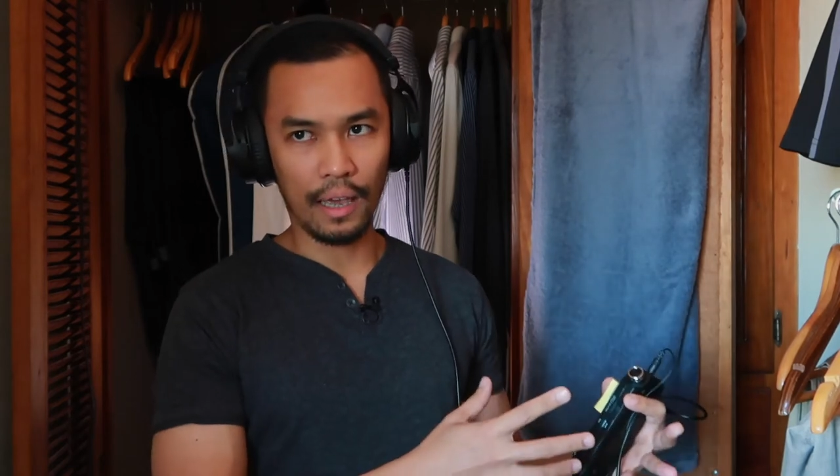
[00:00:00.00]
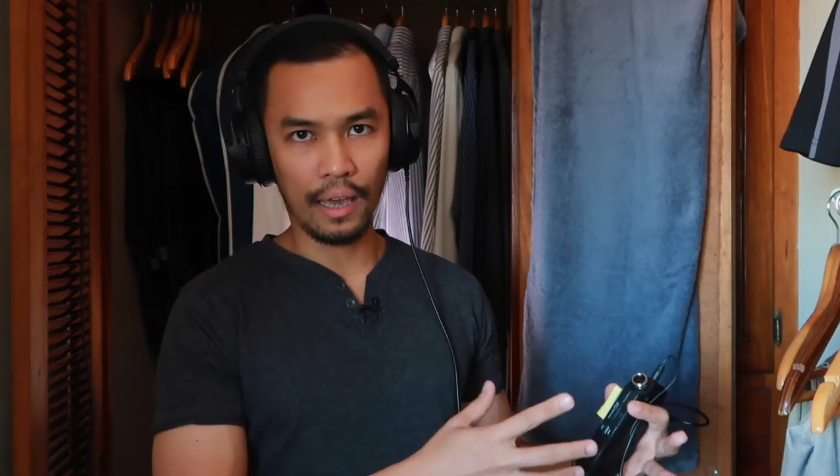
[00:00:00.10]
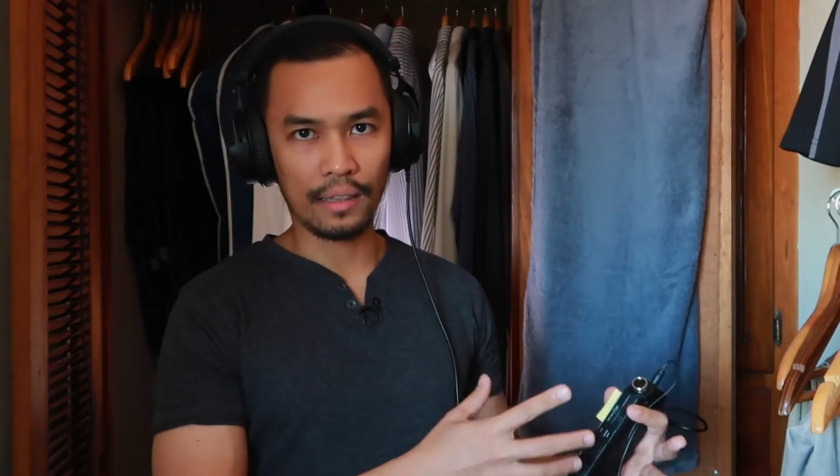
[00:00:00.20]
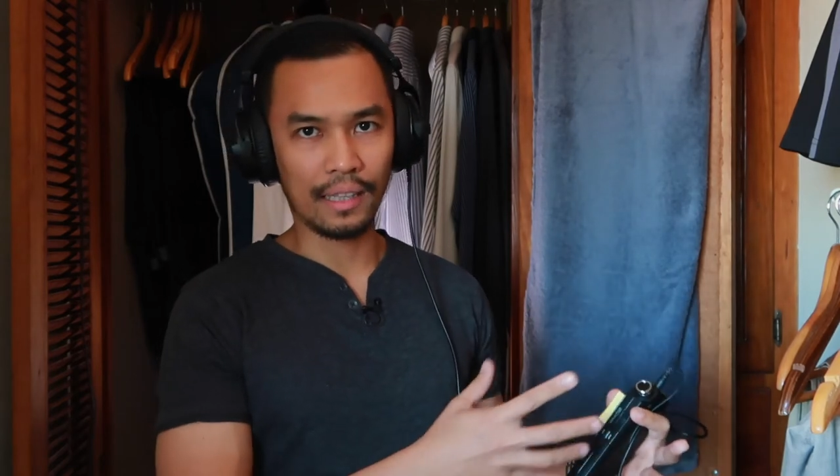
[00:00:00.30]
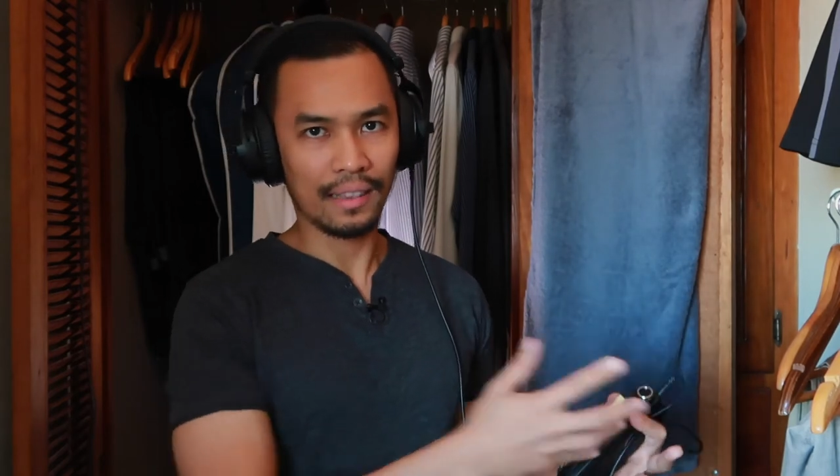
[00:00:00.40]

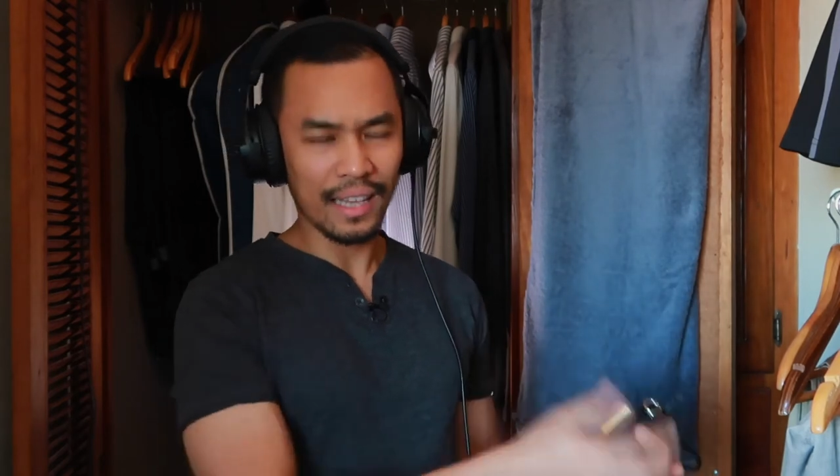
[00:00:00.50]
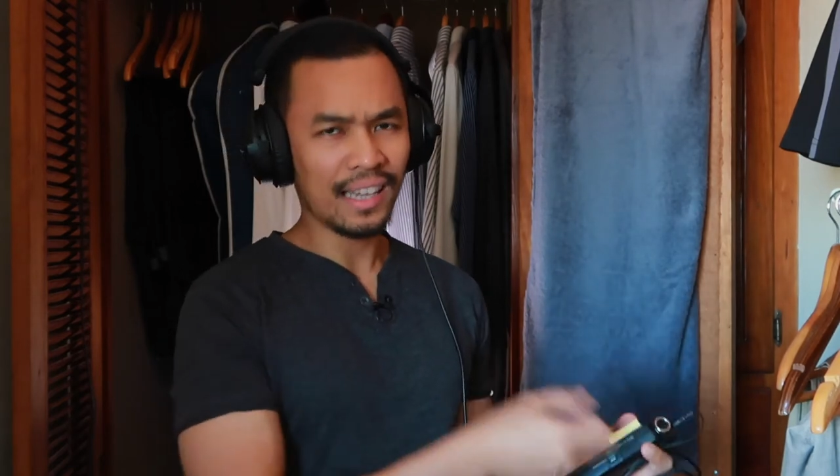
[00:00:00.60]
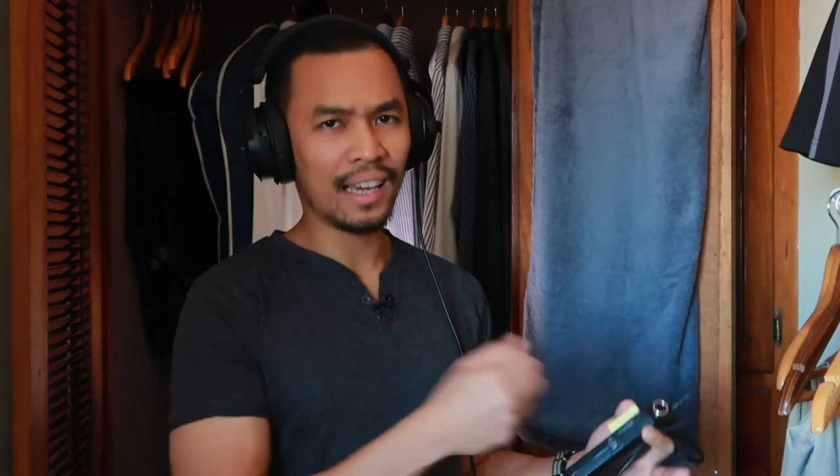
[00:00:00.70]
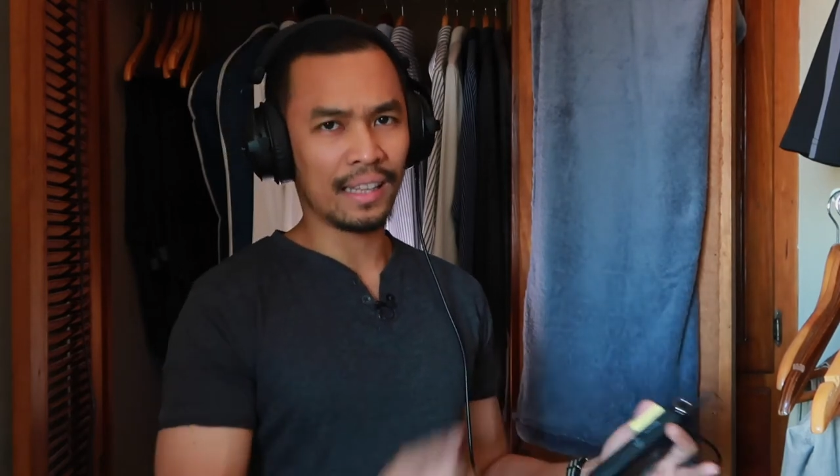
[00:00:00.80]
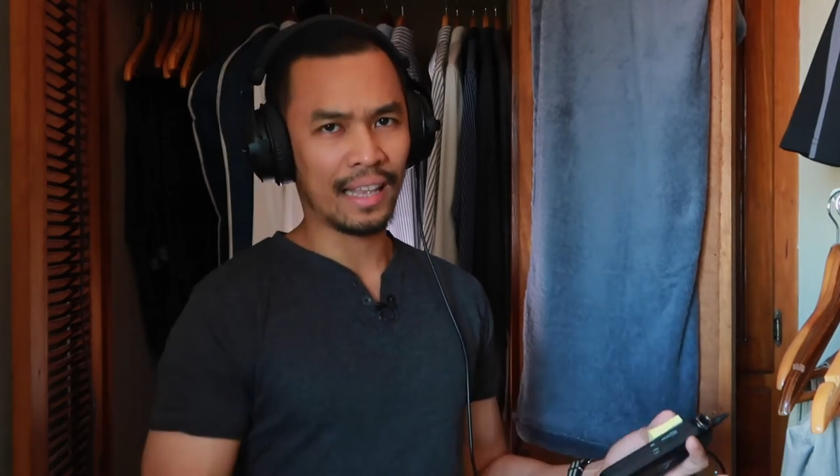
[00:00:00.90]
and
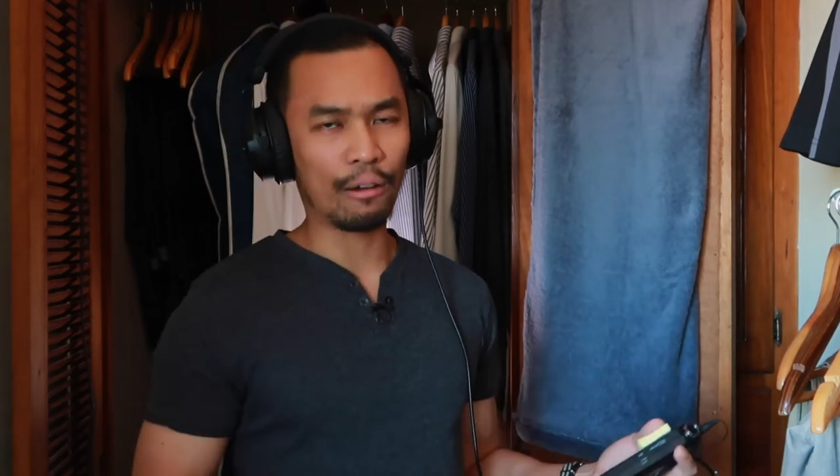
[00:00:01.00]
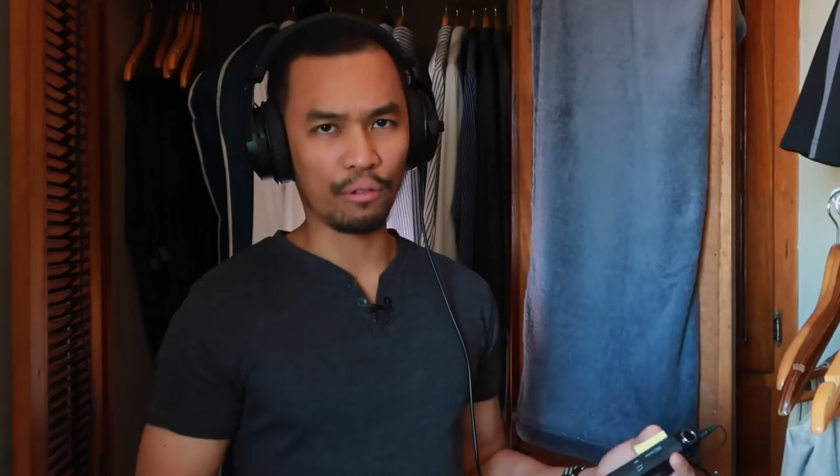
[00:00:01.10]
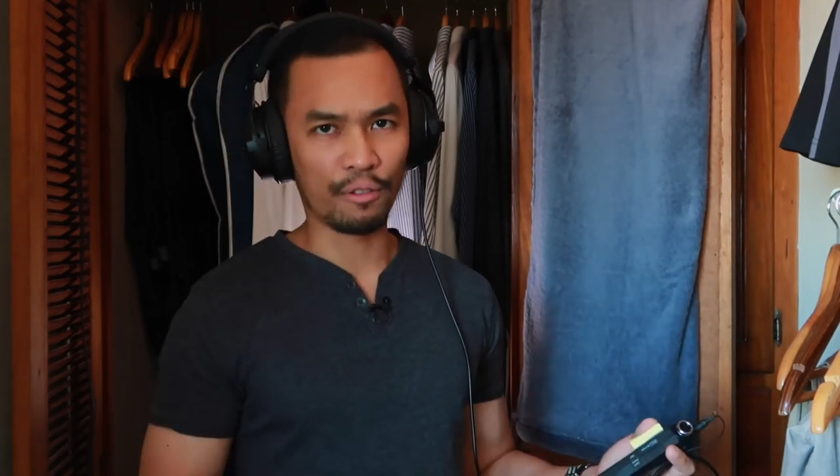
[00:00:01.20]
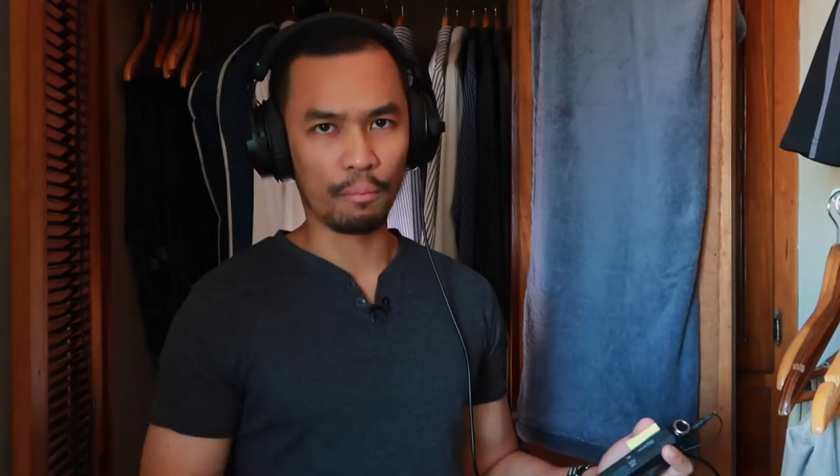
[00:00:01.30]
taking it out of